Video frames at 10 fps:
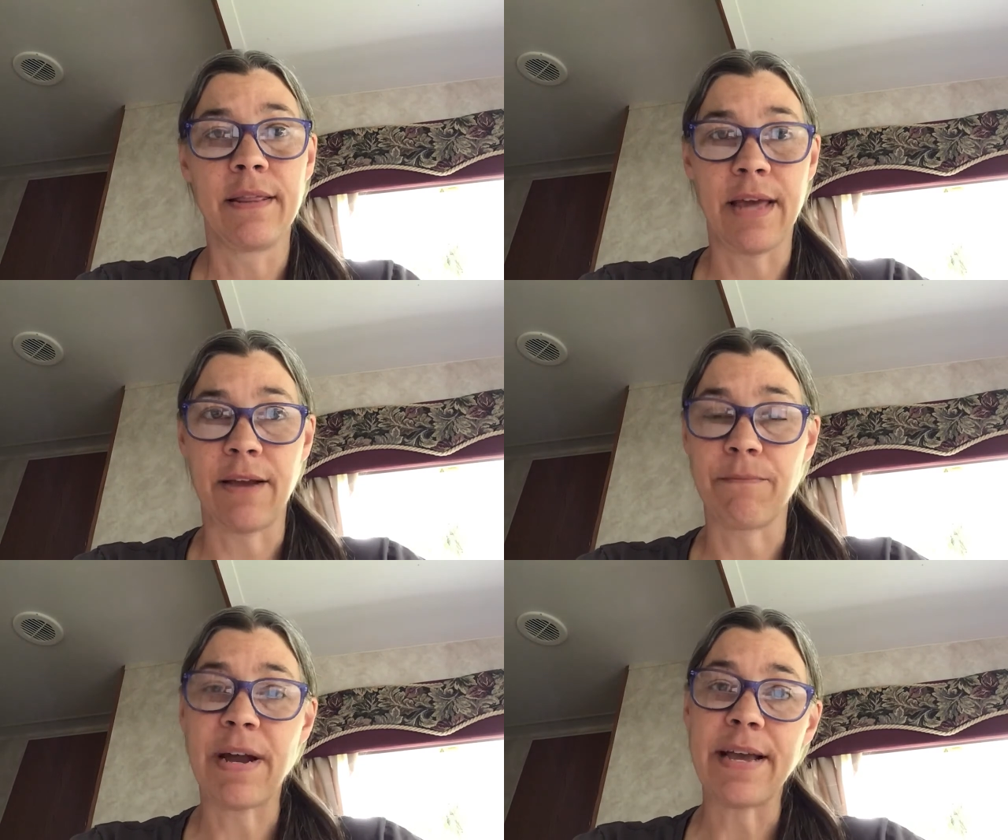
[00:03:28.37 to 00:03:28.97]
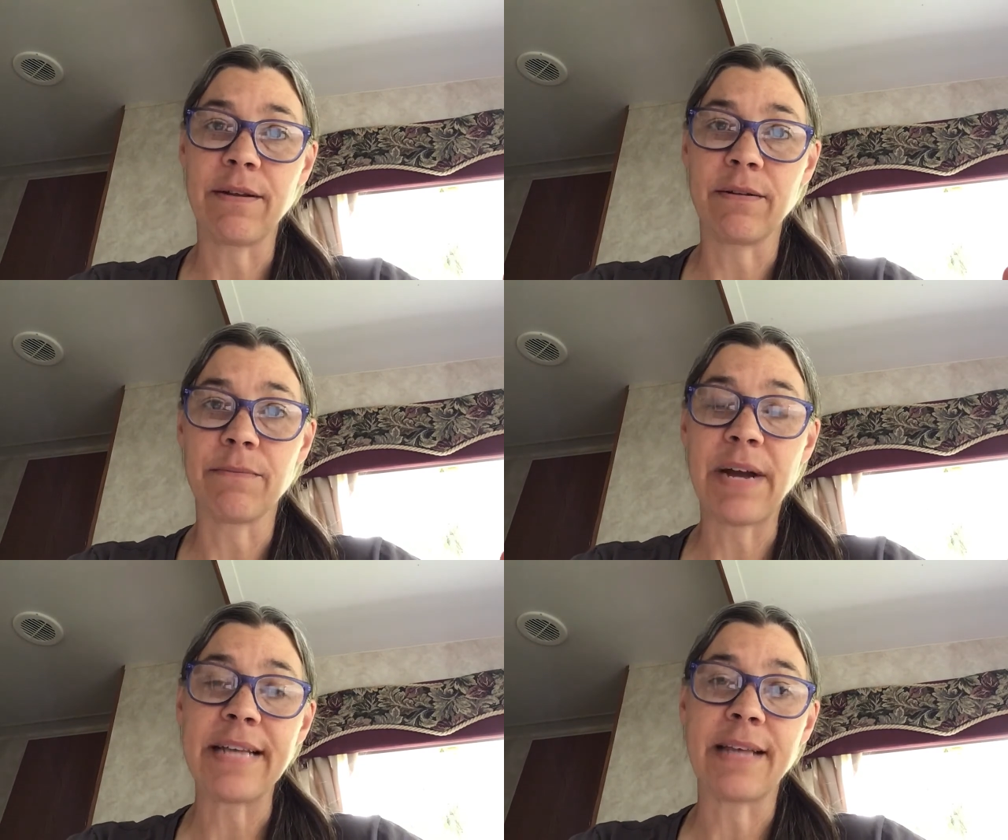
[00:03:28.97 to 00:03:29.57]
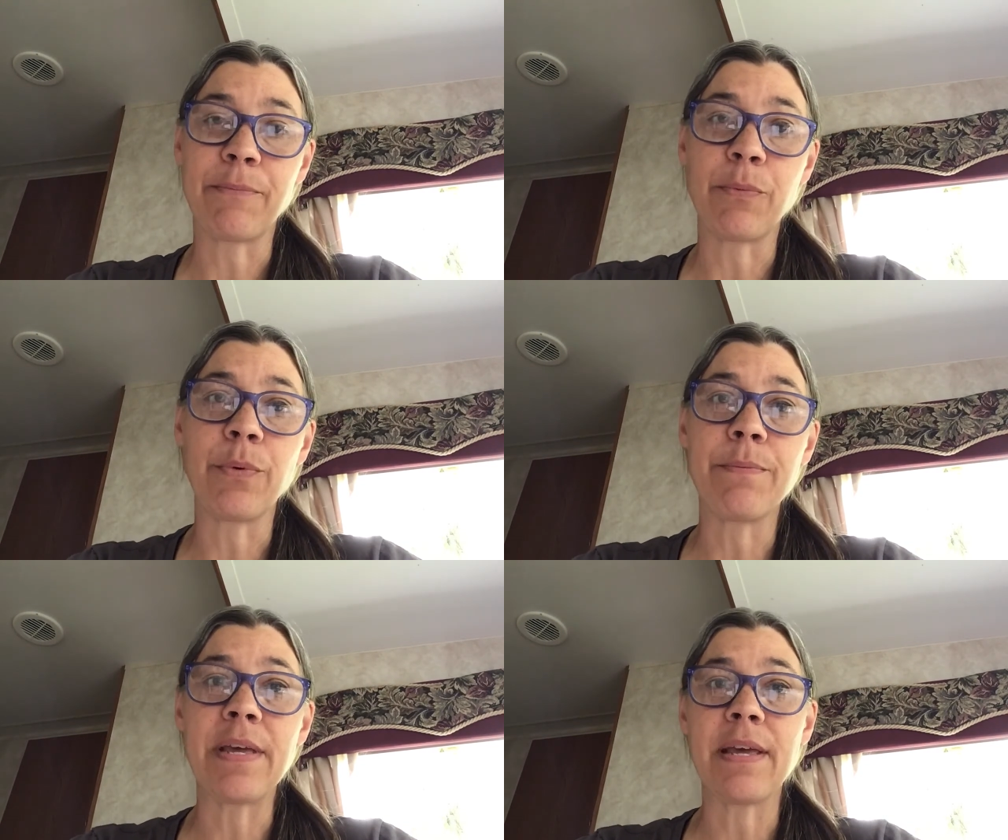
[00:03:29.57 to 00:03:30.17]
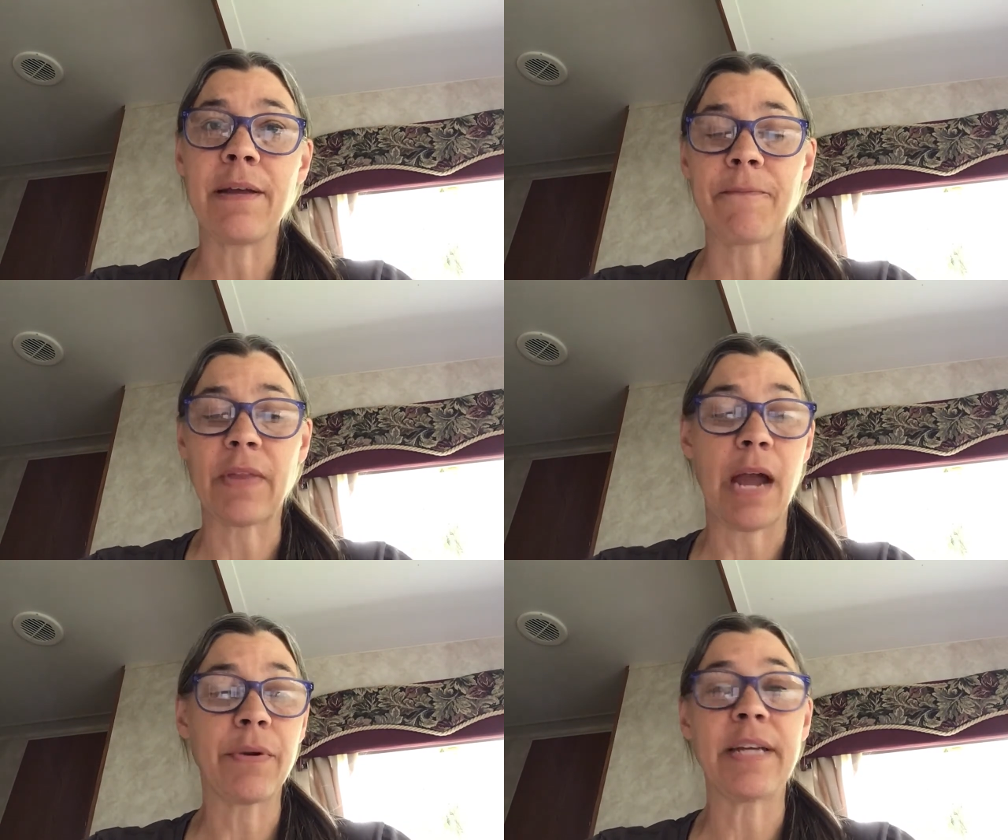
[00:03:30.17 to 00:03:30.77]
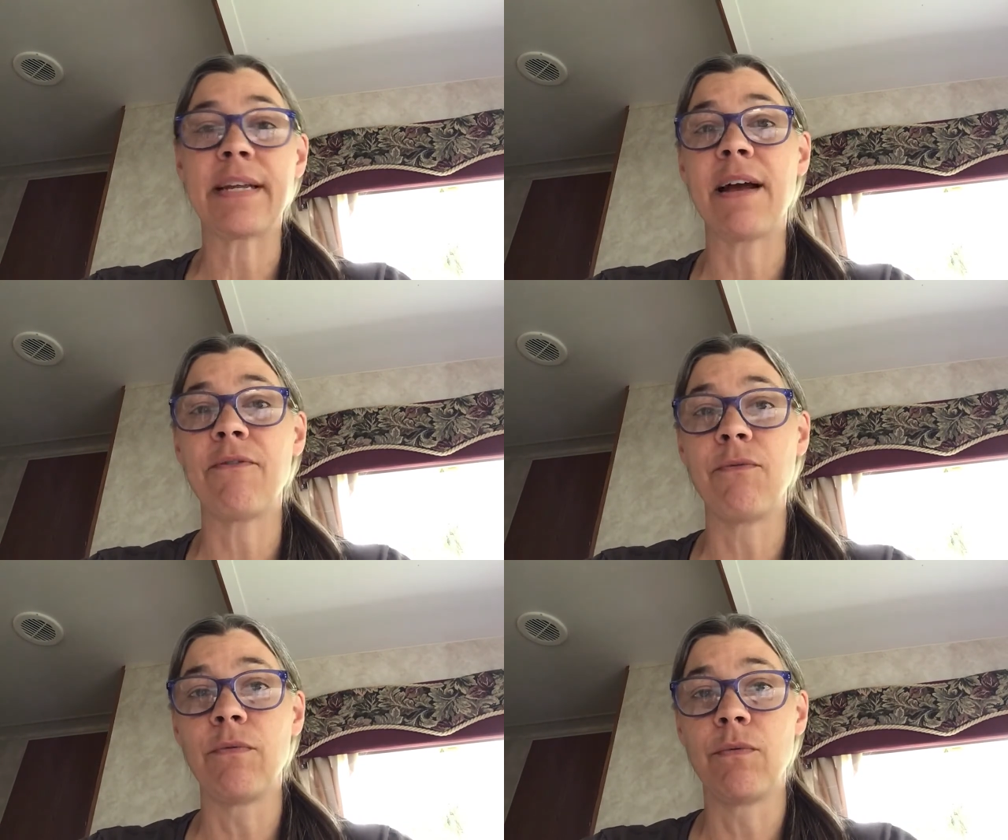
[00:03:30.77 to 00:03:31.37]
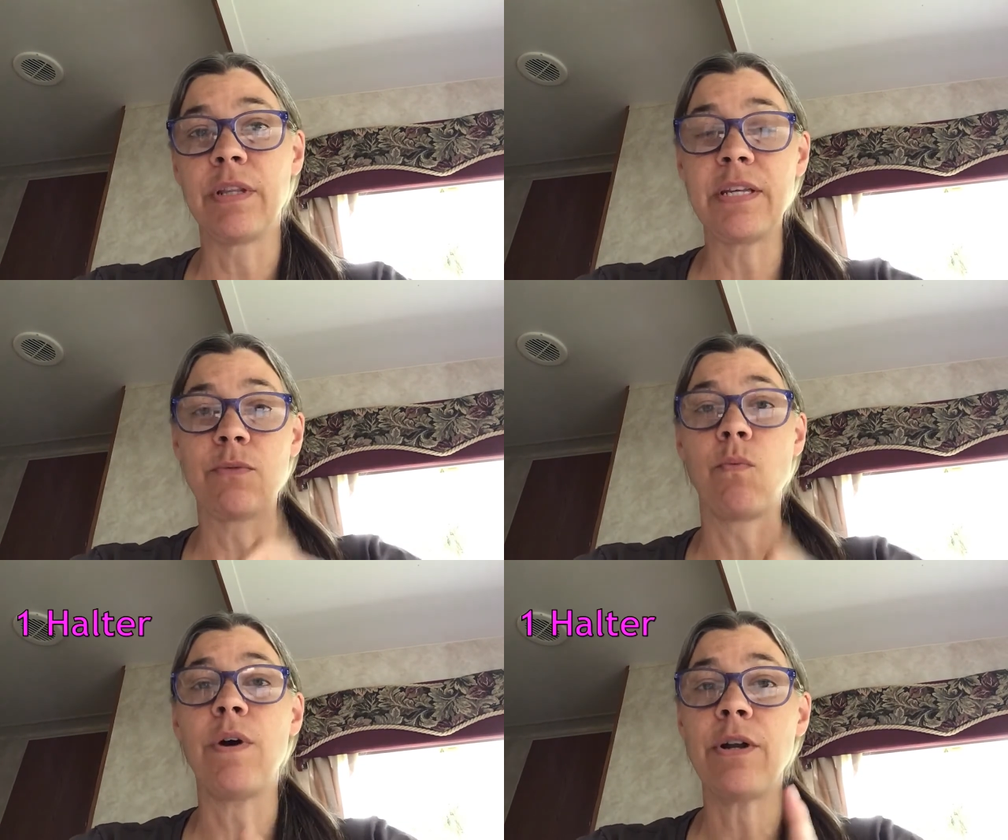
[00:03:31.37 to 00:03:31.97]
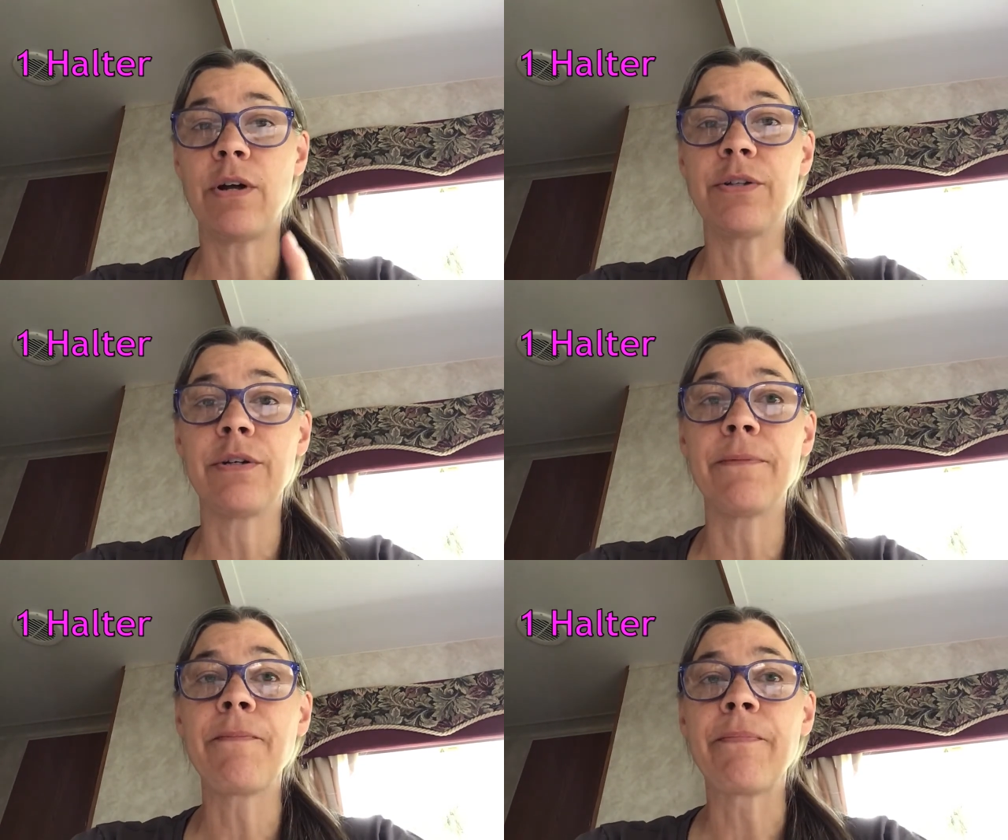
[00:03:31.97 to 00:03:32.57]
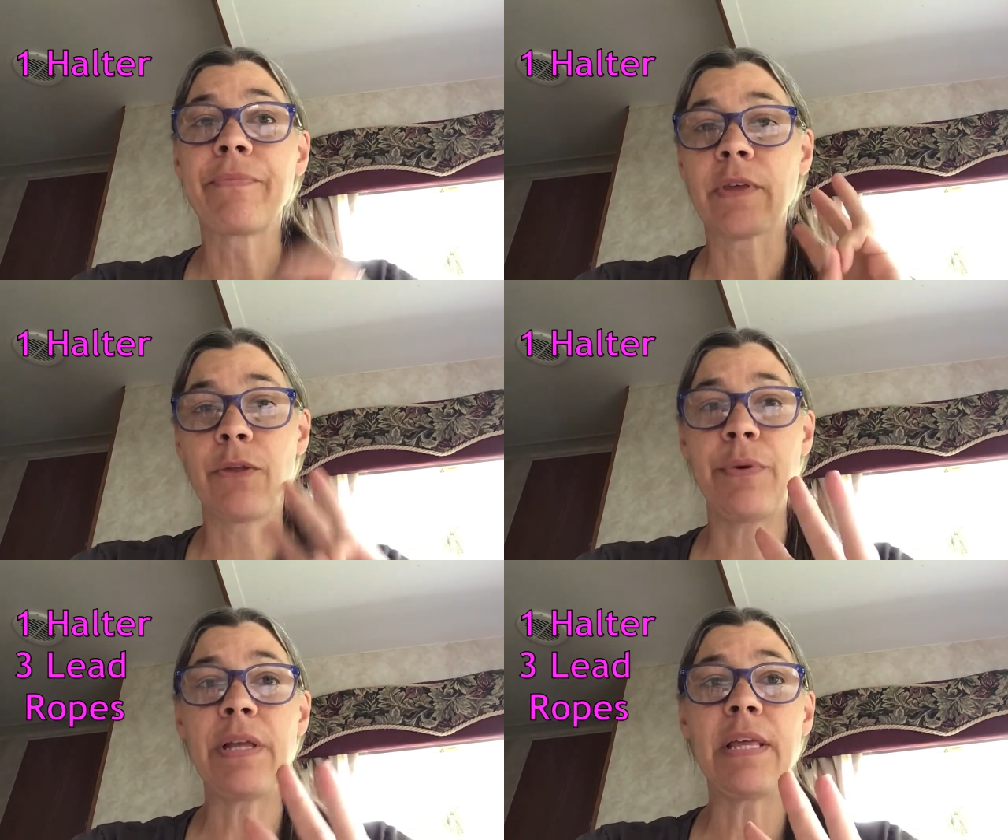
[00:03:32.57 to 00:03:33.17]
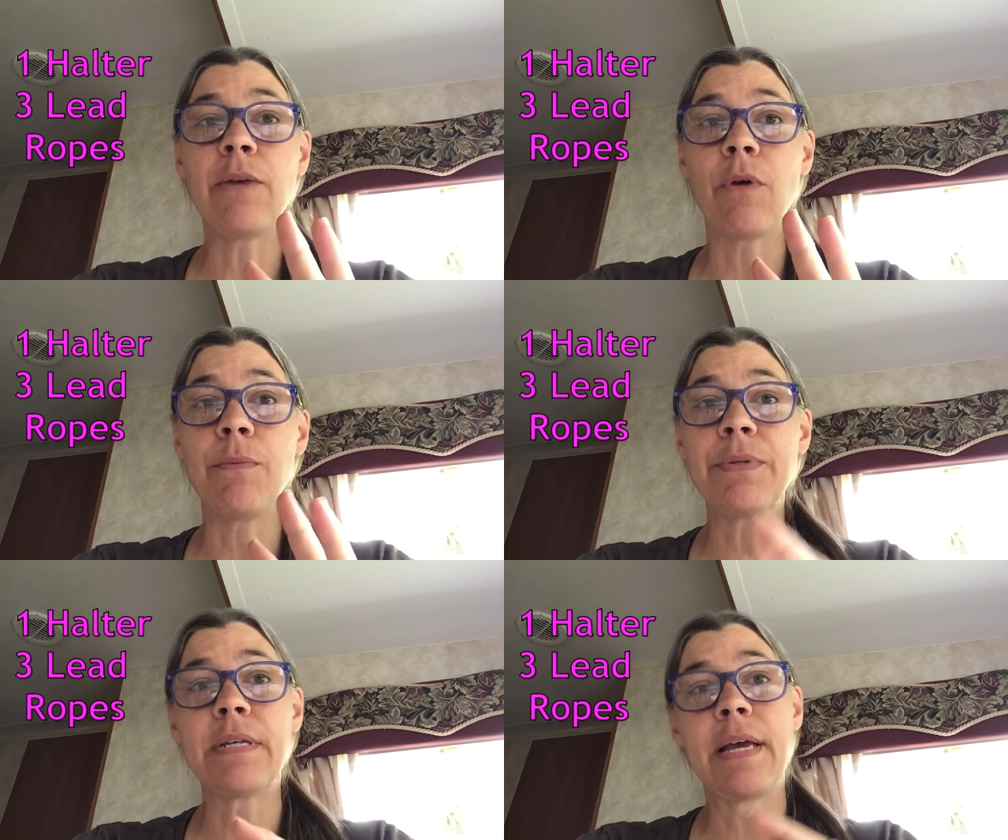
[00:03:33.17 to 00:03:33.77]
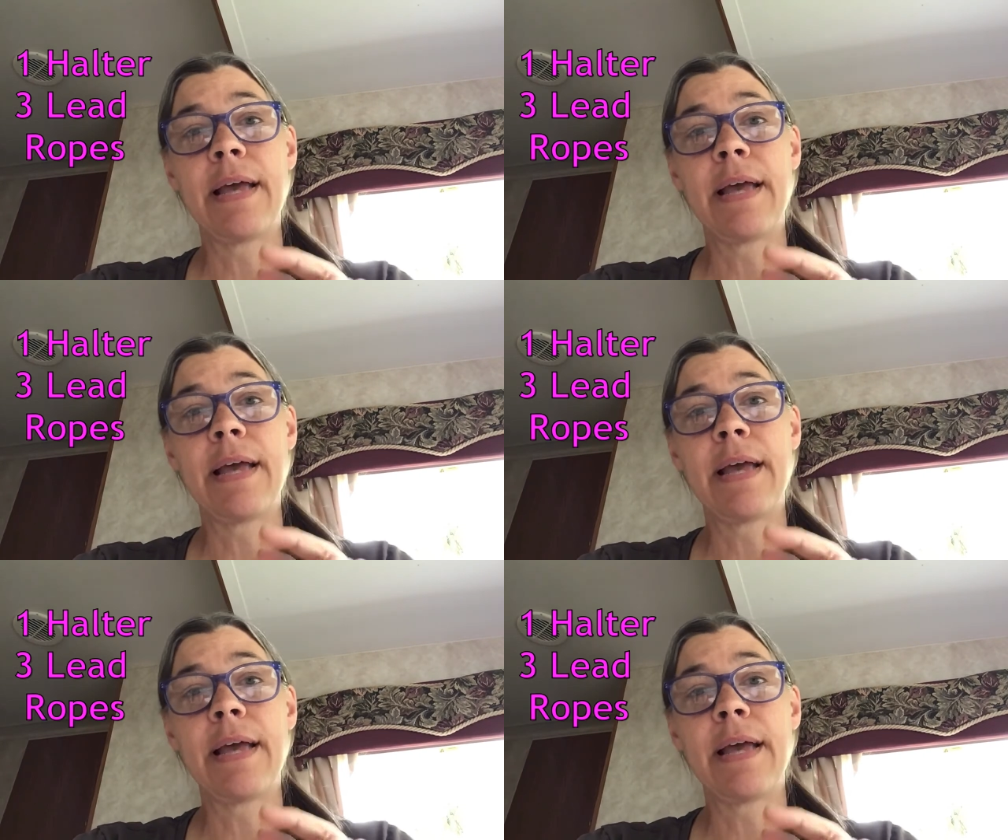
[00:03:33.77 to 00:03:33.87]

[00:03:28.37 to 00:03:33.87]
my example would be, I would like to have at least one halter, 3 lead ropes,